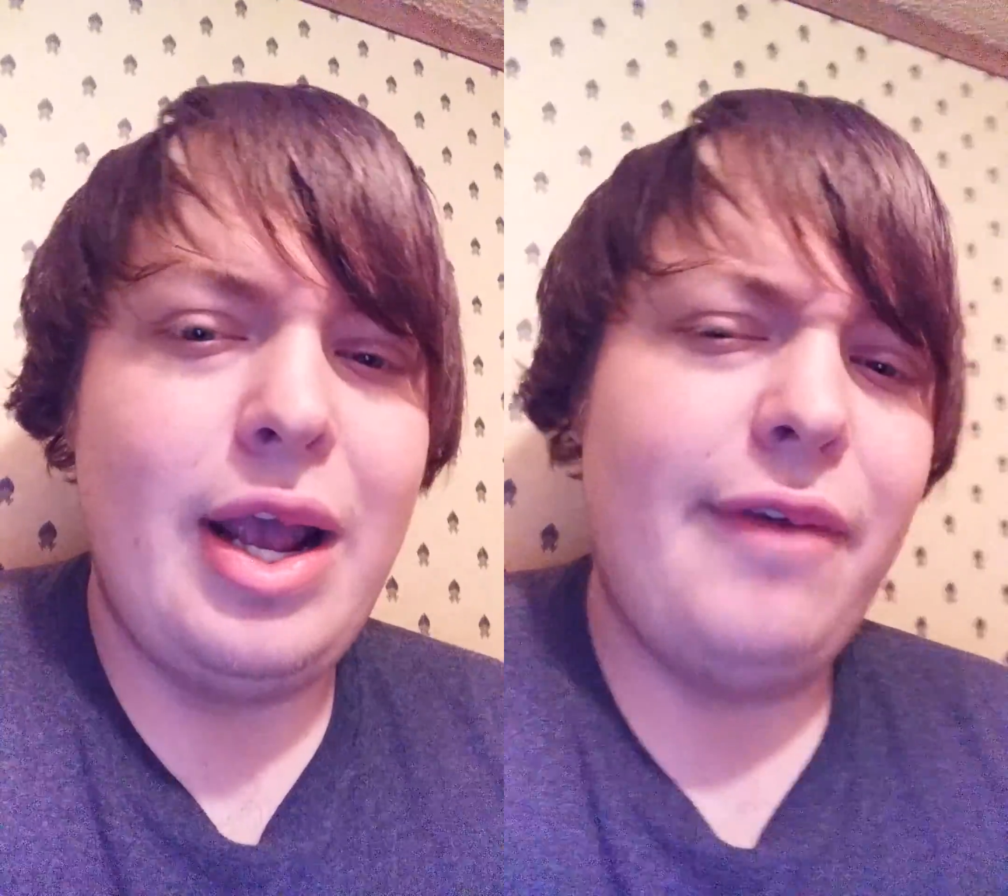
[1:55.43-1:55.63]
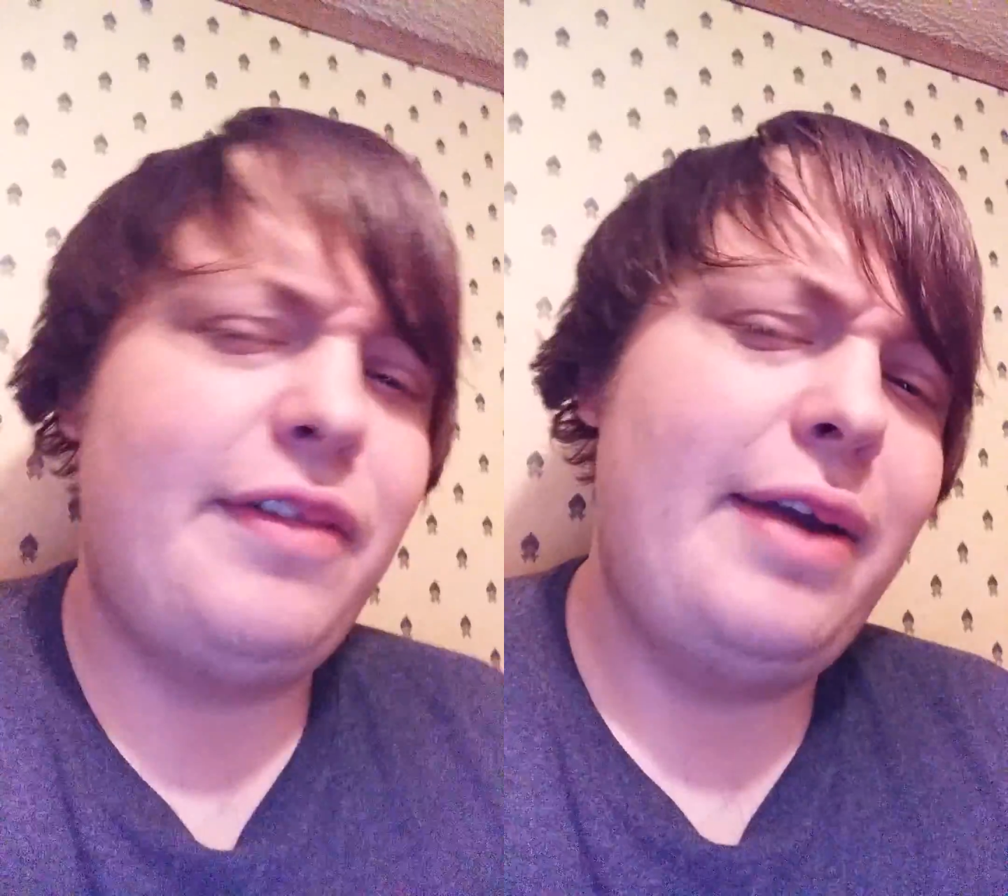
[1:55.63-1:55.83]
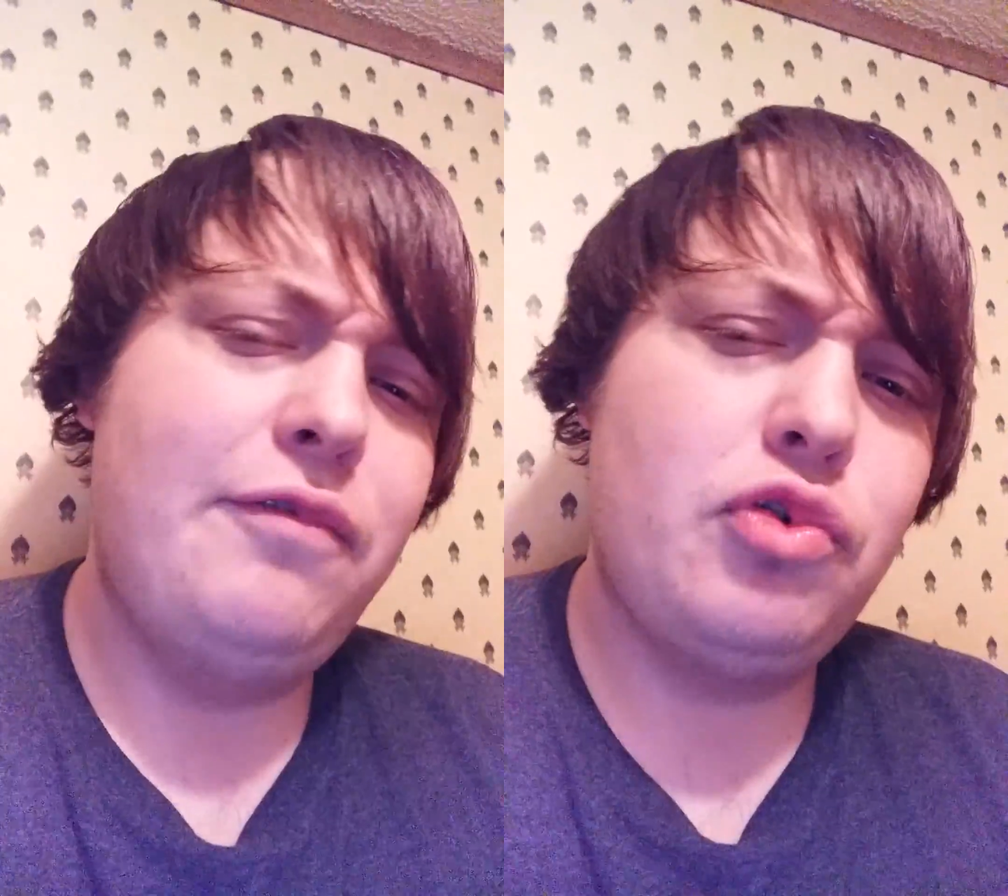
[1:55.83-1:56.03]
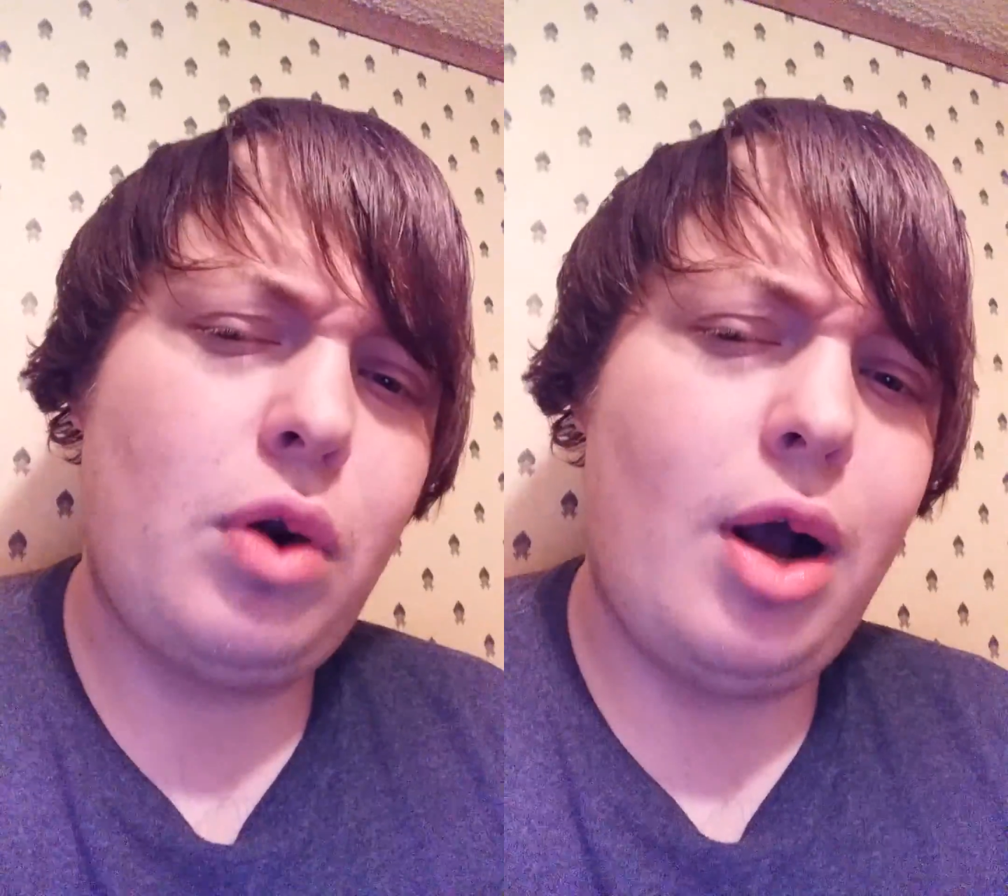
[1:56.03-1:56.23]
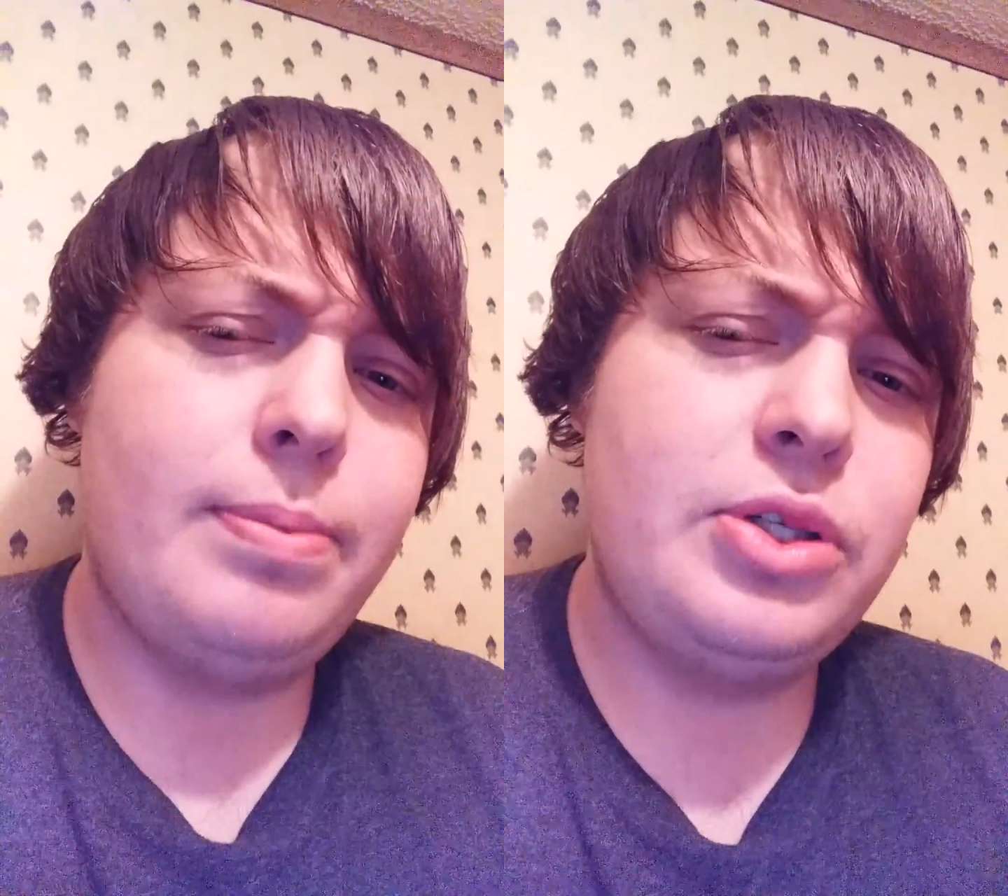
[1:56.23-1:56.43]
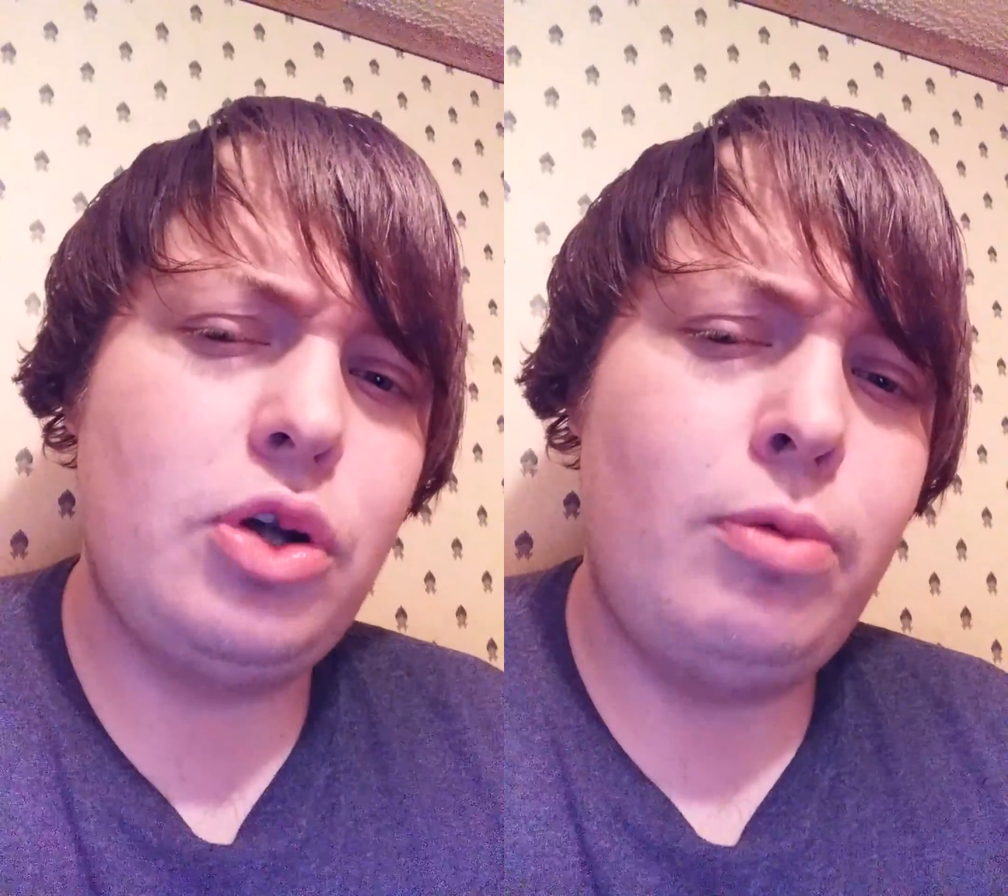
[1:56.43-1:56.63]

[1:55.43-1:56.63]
If they've dropped so